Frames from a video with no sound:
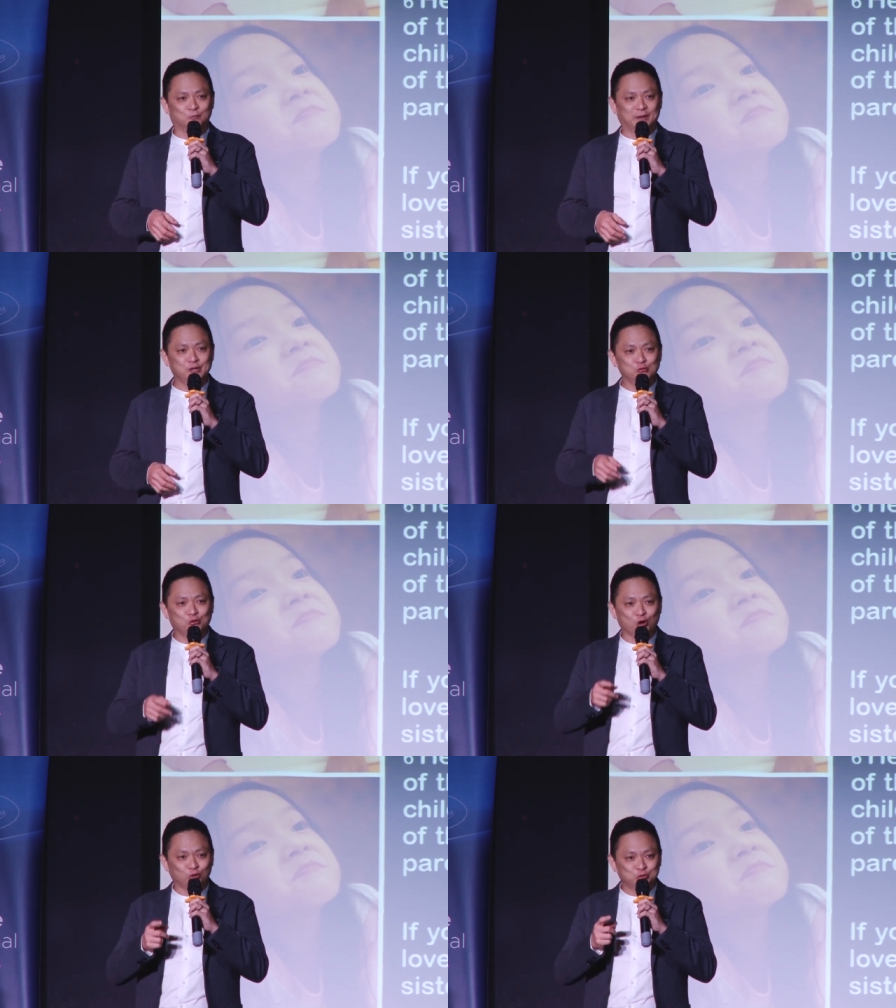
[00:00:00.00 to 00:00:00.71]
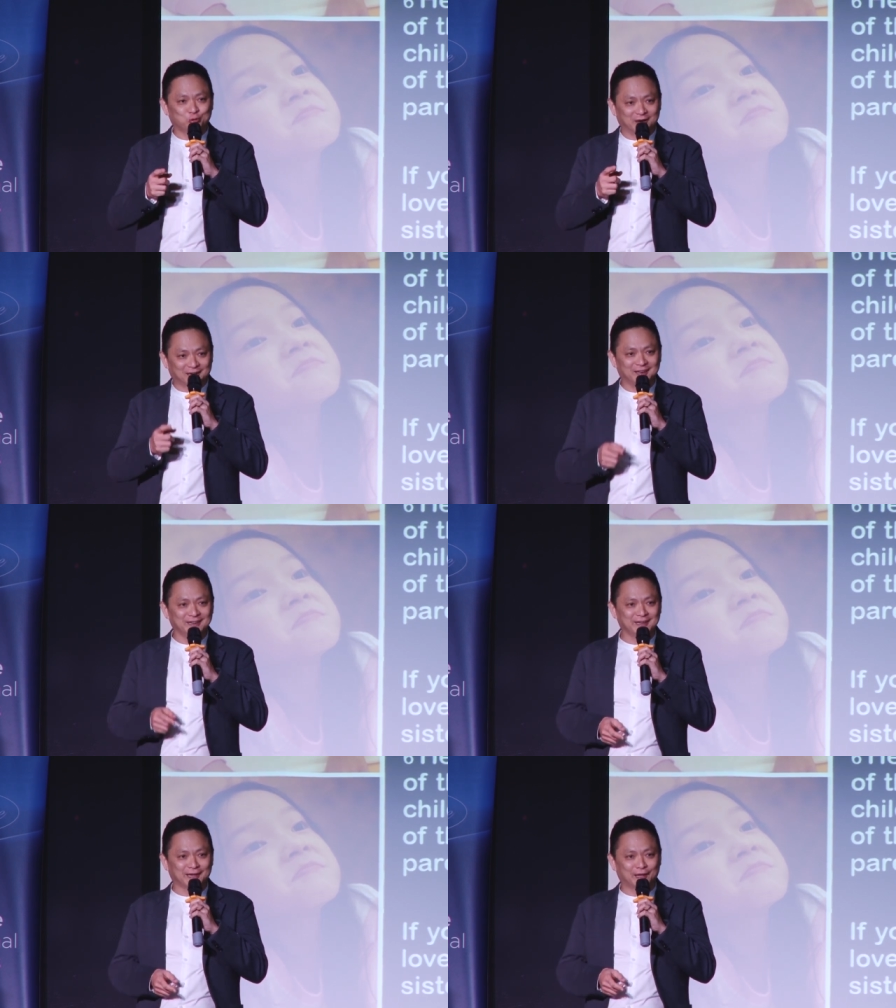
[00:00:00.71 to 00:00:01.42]
When you go to a
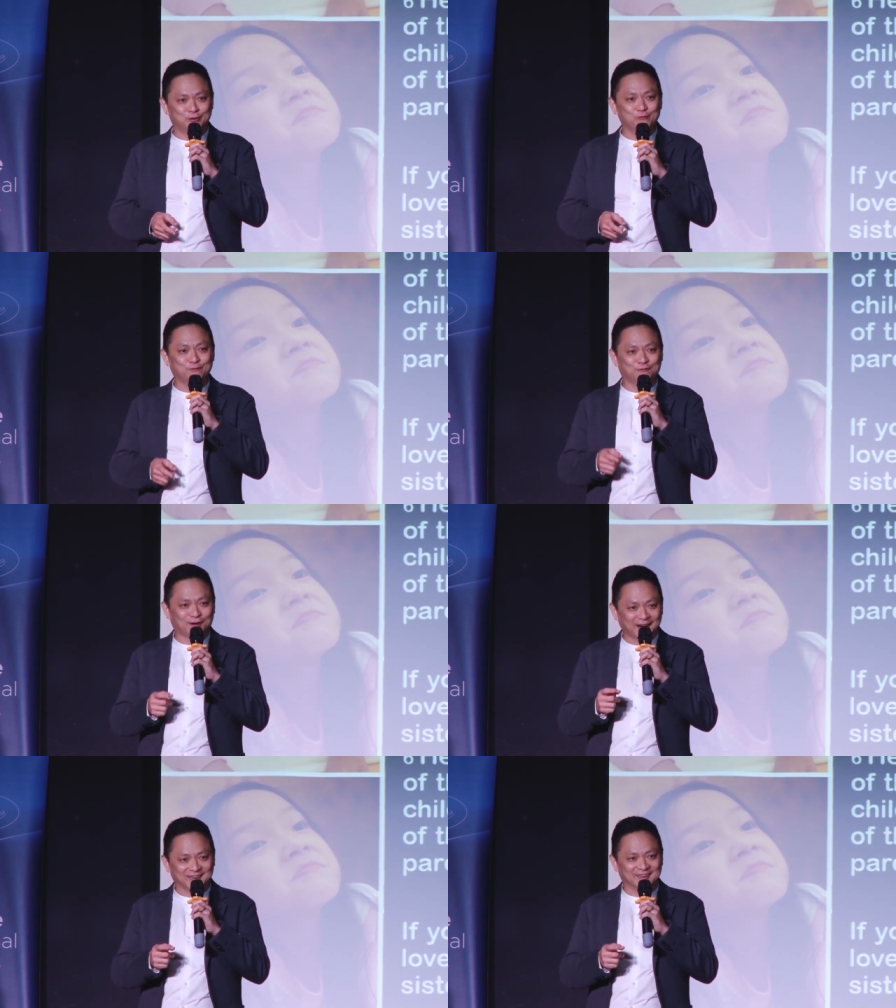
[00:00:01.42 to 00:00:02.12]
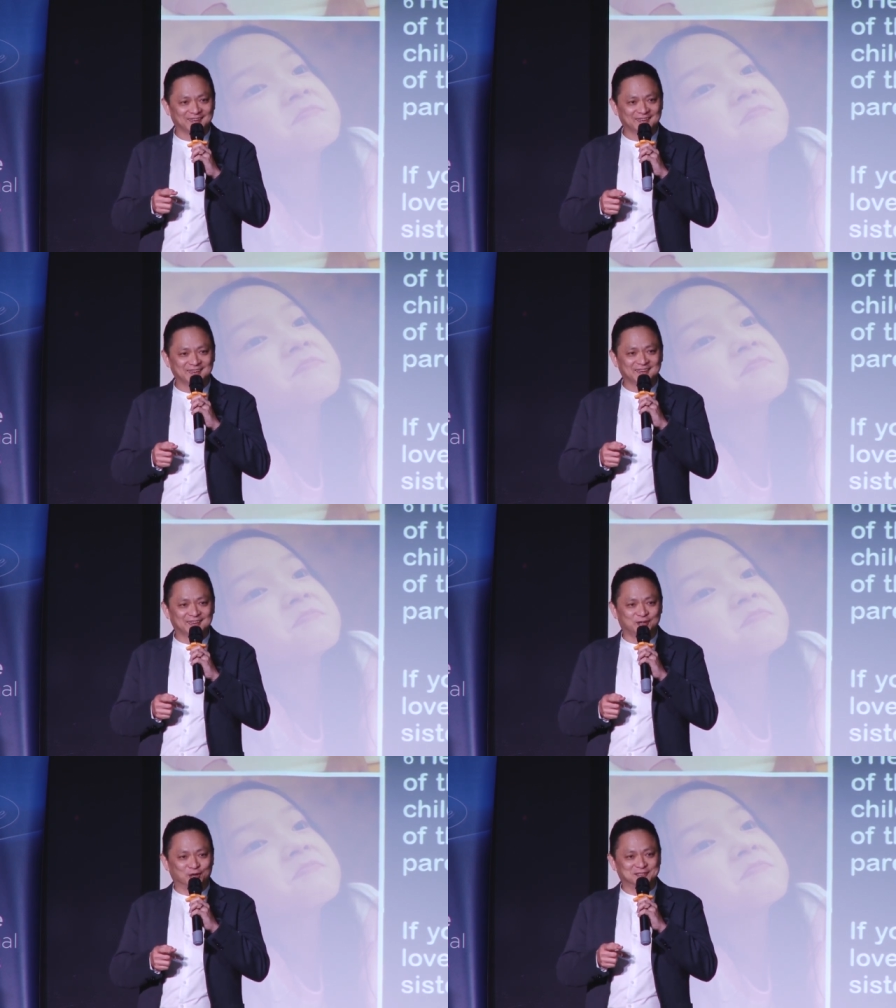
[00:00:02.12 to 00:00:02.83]
clinic and you find
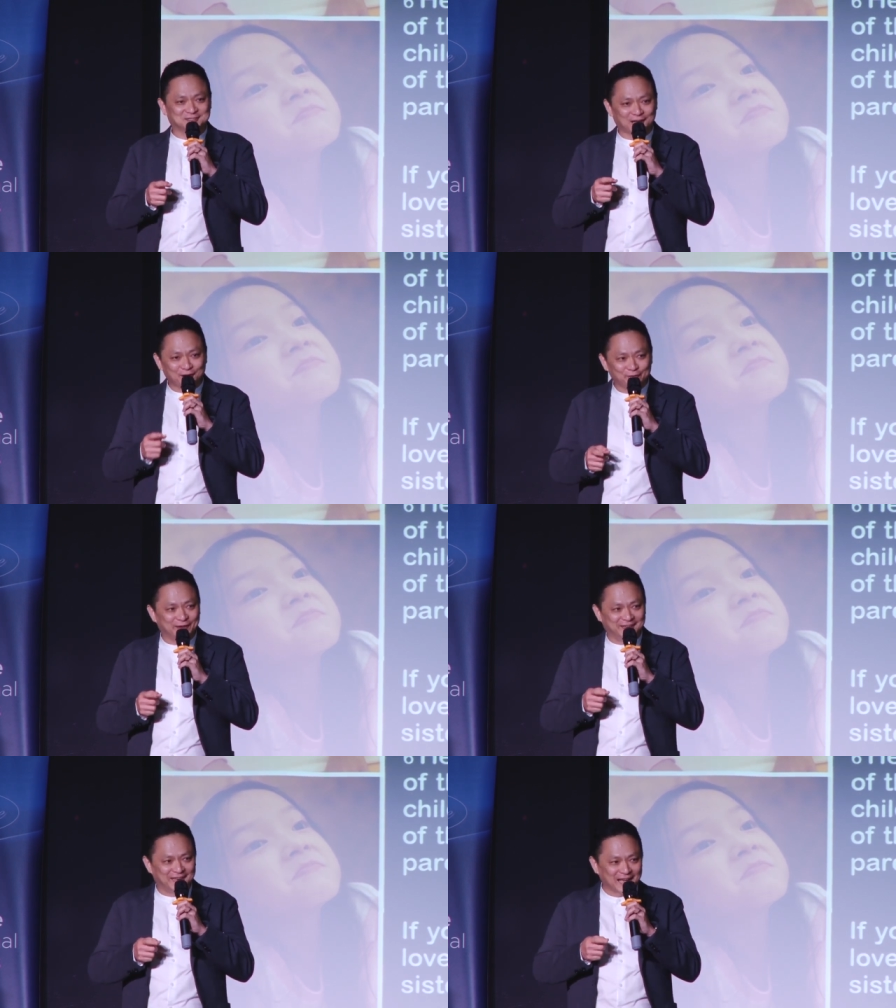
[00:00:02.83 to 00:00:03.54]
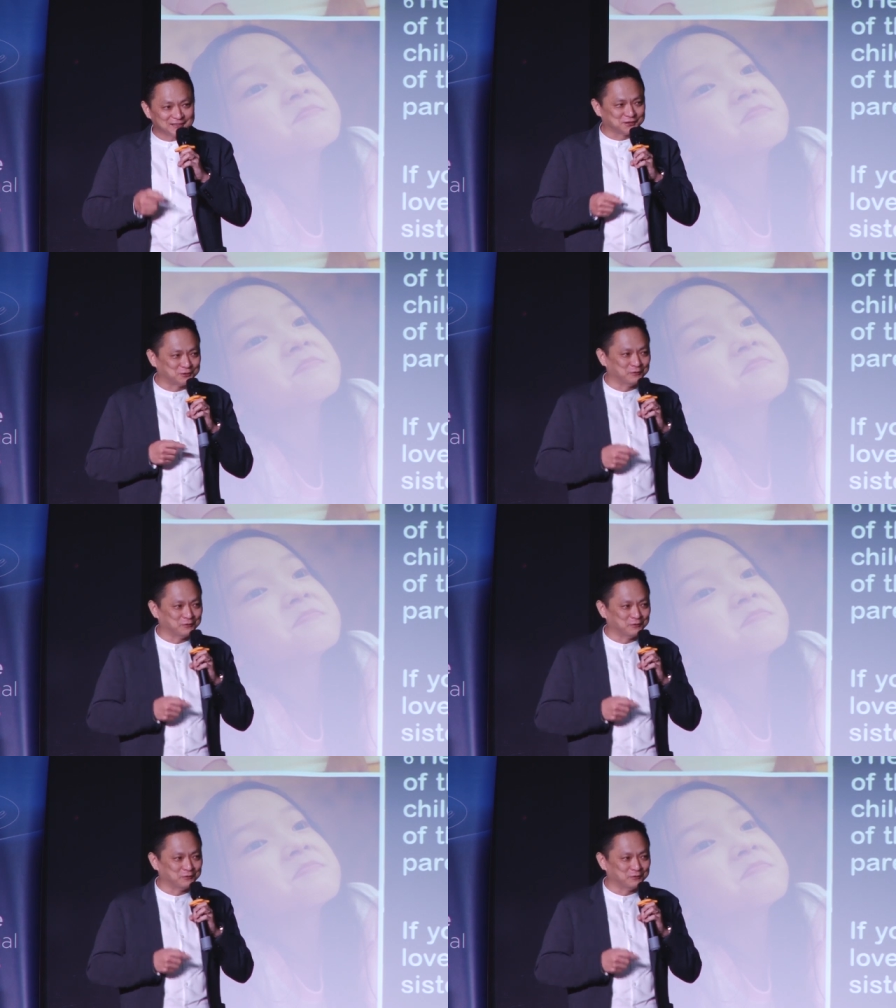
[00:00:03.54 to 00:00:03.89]
yourself in that